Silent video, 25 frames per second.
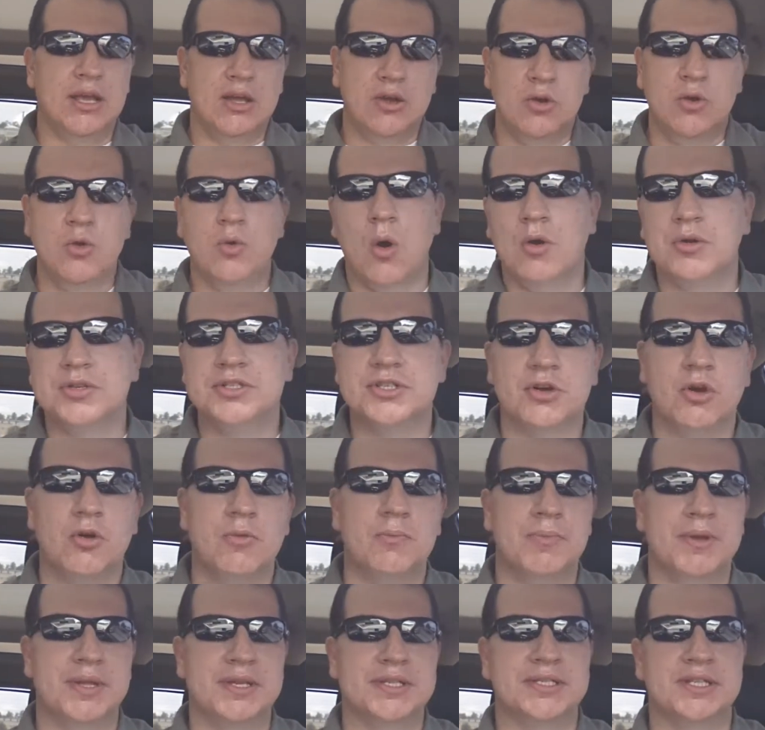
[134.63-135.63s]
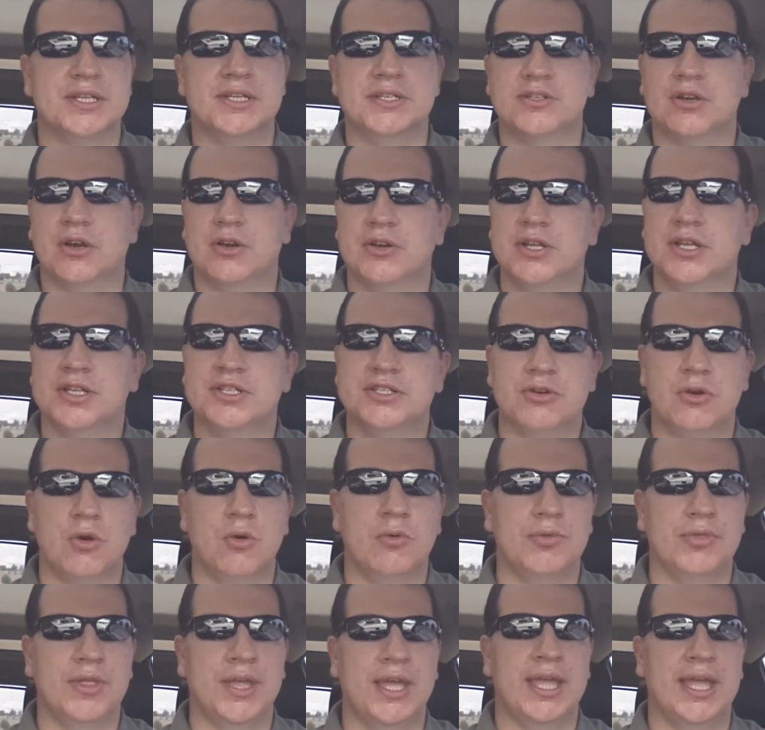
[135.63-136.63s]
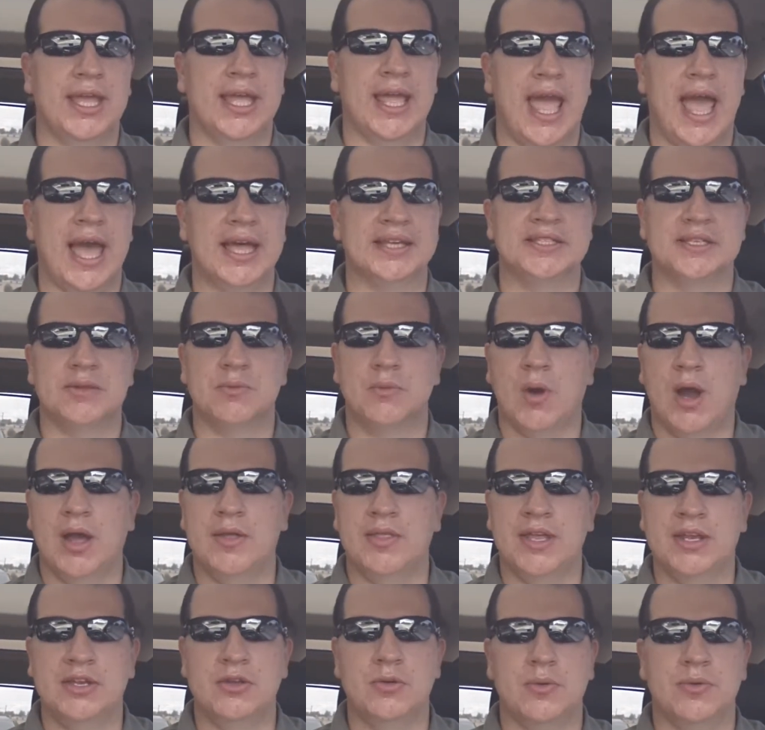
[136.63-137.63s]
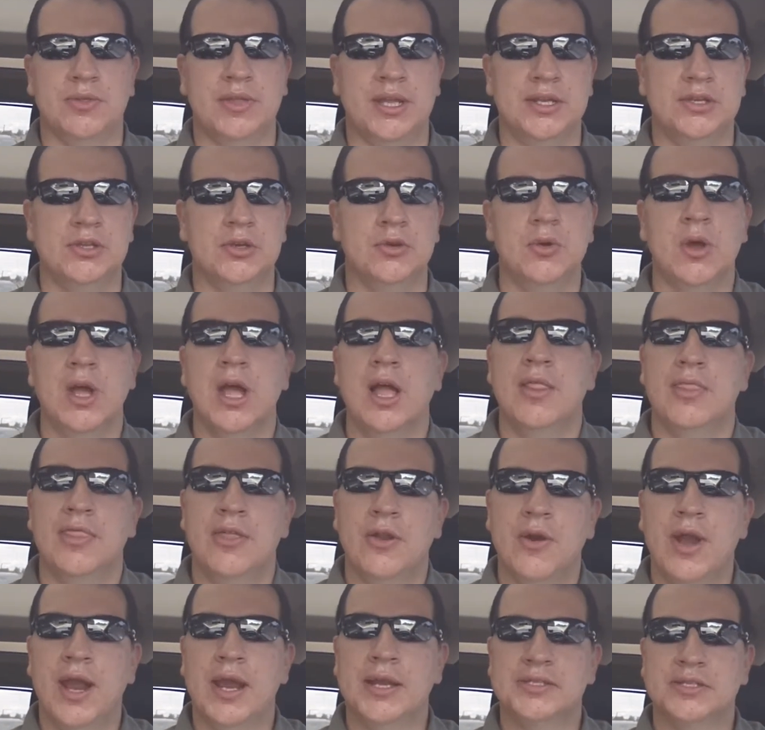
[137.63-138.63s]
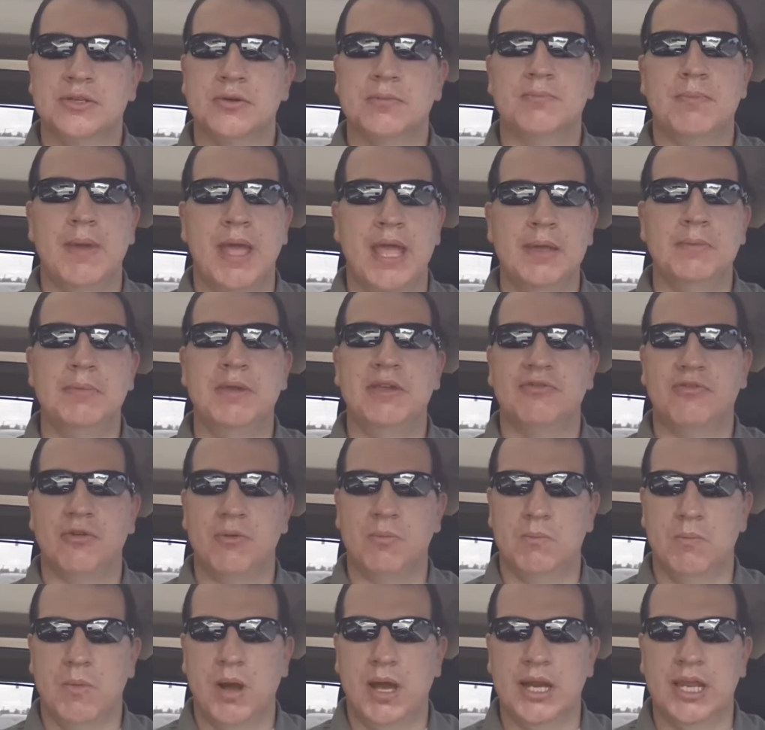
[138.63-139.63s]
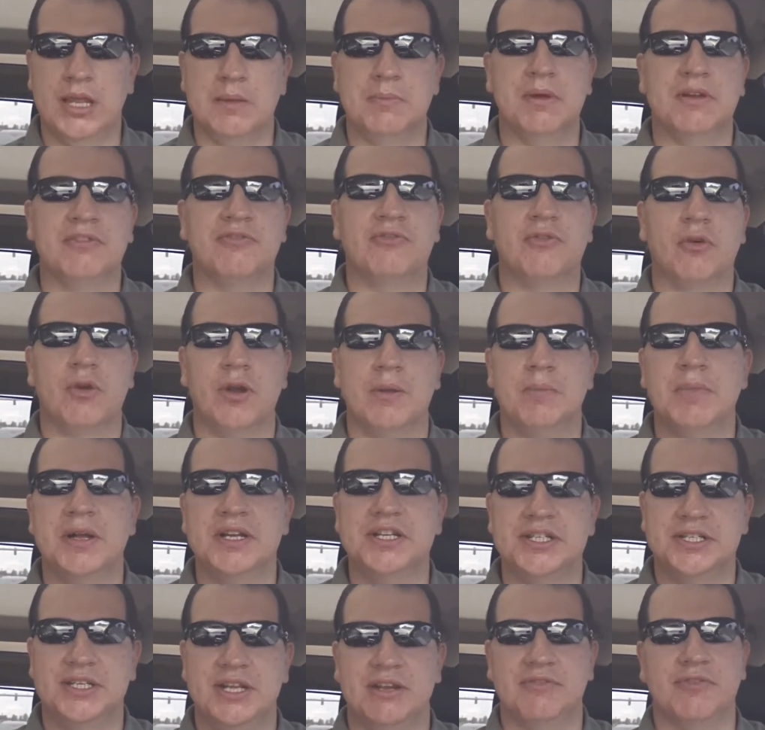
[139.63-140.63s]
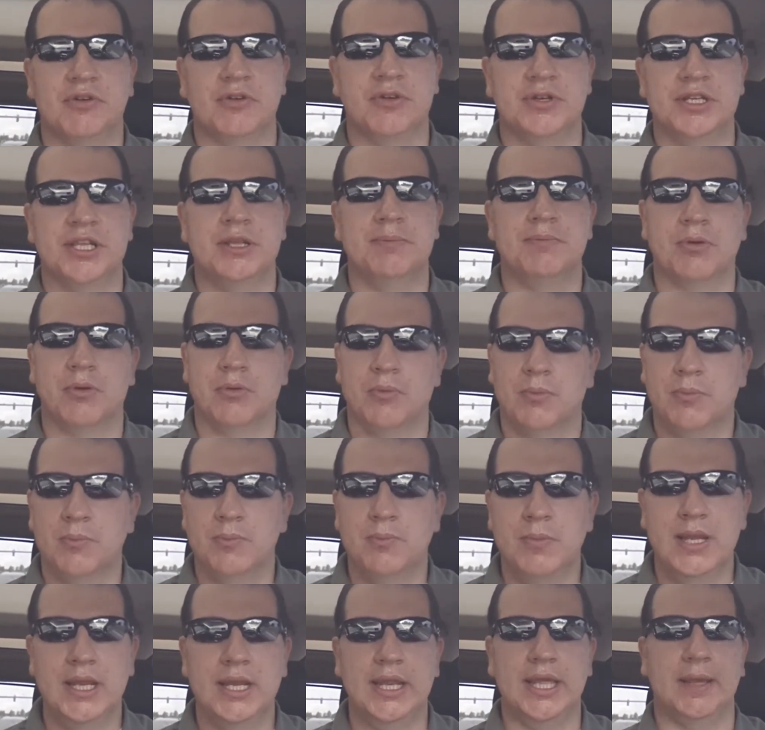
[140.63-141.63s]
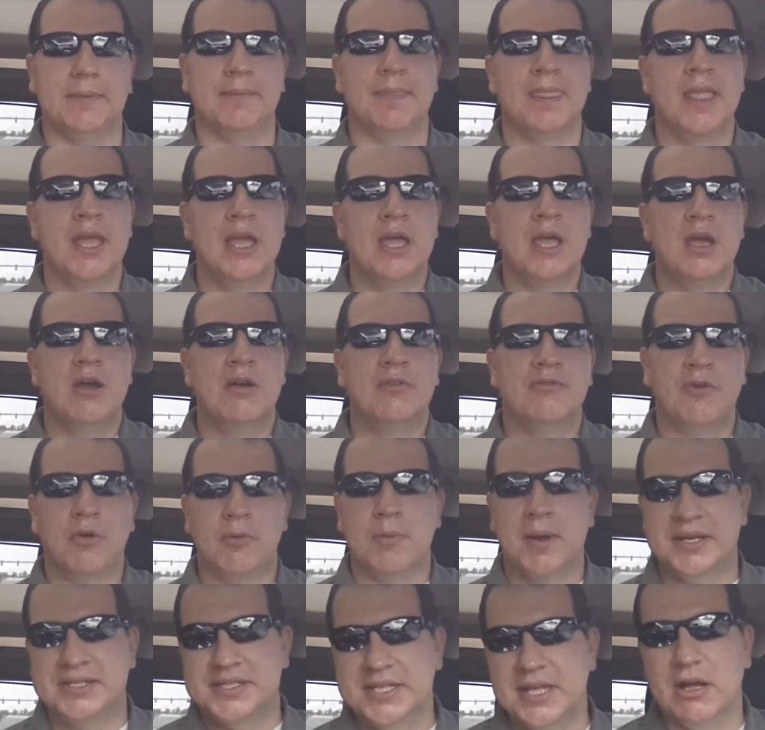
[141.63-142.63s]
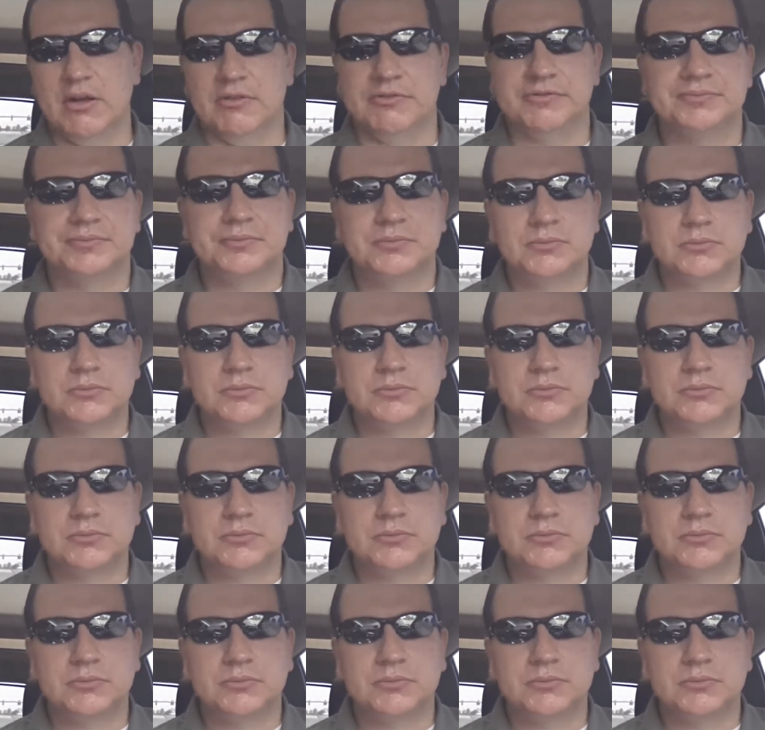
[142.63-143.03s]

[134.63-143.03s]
who owns their own business or does their own thing, ask them why they do what they do, their answer may be for money, but for a much different, deeper meaning. For myself,